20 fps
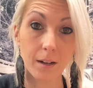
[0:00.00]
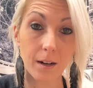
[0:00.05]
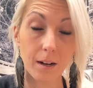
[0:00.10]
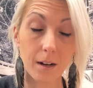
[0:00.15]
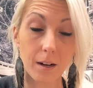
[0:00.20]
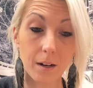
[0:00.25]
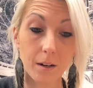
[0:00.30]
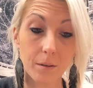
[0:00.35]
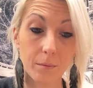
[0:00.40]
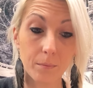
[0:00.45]

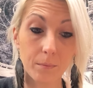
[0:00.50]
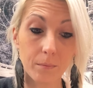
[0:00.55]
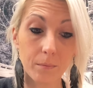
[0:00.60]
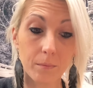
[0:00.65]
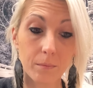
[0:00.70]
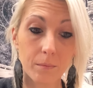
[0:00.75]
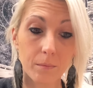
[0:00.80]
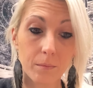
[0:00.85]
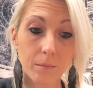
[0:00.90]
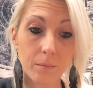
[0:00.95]

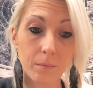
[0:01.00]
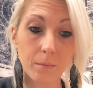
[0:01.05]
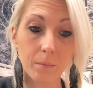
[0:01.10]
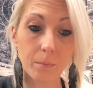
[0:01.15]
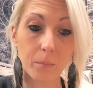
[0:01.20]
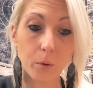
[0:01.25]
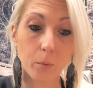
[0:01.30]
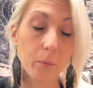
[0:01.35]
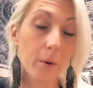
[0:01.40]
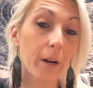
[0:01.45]

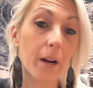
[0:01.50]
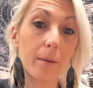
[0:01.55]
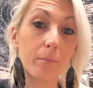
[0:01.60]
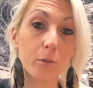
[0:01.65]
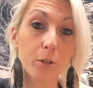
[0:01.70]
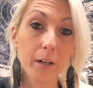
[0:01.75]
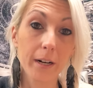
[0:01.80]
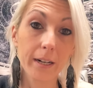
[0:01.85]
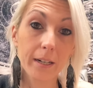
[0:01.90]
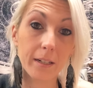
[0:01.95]
but what I'm
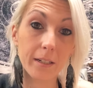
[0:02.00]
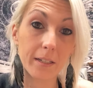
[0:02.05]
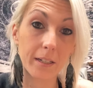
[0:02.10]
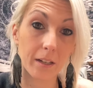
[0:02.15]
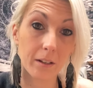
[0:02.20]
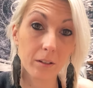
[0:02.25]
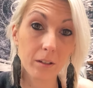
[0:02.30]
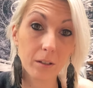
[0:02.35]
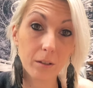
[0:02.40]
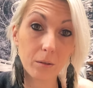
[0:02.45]
trying to
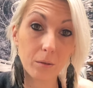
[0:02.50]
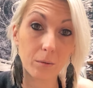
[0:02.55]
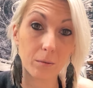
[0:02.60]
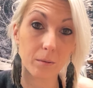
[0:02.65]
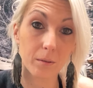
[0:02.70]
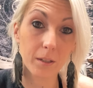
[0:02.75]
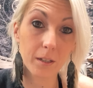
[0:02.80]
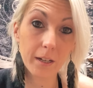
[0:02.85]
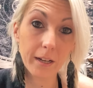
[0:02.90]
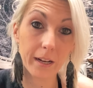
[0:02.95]
tell
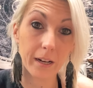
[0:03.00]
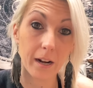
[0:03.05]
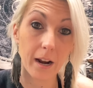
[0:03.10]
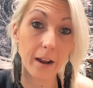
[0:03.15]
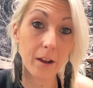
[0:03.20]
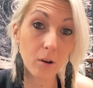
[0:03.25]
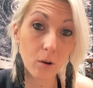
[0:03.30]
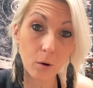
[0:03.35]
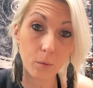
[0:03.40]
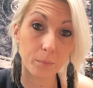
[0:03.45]
you, and I
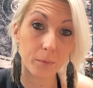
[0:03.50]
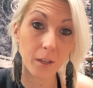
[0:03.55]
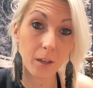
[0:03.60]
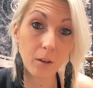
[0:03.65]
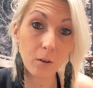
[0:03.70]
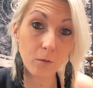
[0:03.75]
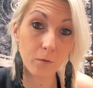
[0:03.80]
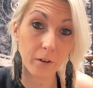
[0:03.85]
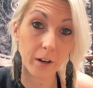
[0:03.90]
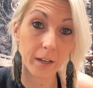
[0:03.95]
hope that
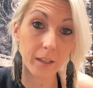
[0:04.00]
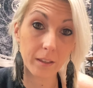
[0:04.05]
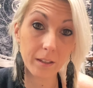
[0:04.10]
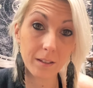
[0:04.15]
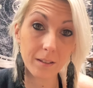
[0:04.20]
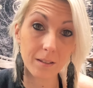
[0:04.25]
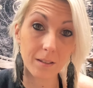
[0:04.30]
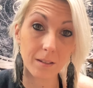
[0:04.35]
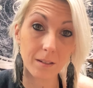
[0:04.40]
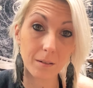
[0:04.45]
you find
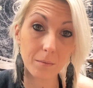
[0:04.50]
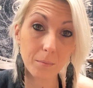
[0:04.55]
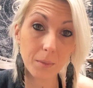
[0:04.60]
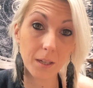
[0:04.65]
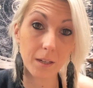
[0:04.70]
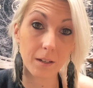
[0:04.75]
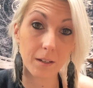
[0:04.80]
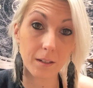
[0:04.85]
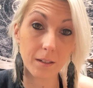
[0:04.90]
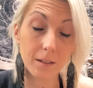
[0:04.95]
this,
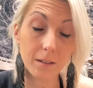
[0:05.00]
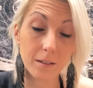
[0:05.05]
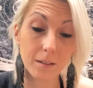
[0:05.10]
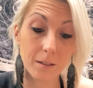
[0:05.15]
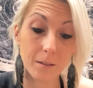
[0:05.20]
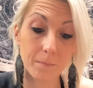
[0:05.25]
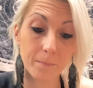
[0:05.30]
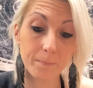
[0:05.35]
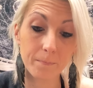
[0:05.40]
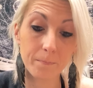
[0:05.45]

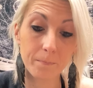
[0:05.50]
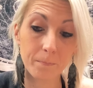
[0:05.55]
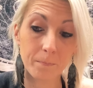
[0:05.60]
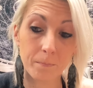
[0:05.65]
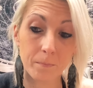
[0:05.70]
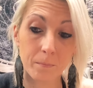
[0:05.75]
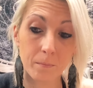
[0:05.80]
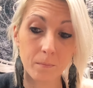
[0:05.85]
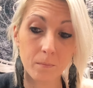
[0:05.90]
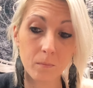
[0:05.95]
because
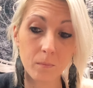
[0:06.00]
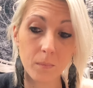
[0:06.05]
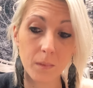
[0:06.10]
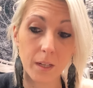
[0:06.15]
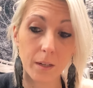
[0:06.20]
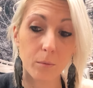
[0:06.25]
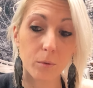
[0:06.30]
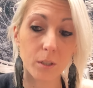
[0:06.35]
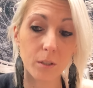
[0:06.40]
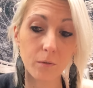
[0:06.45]

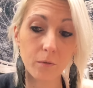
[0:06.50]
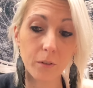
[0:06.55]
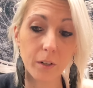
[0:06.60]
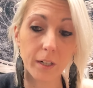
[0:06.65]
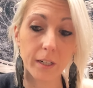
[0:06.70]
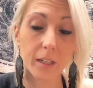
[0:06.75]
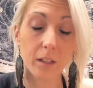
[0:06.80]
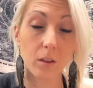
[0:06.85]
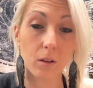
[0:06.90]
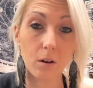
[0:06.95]
it was a
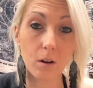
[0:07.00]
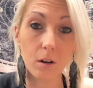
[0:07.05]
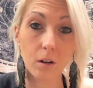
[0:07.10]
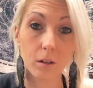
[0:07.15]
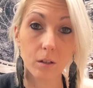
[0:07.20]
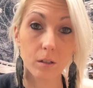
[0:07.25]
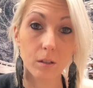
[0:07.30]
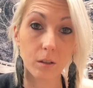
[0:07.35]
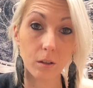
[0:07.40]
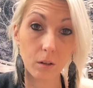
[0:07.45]
very
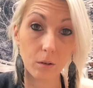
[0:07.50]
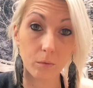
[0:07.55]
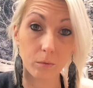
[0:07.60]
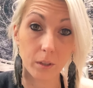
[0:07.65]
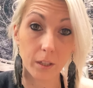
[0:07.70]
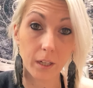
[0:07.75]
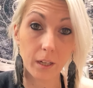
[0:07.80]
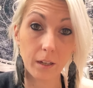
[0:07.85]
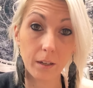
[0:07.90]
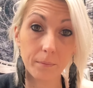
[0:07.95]
long,
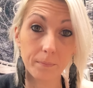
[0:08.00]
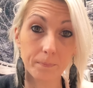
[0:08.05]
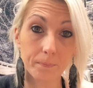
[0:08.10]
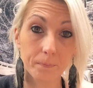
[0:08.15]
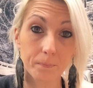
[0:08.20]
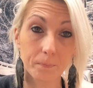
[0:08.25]
lonely,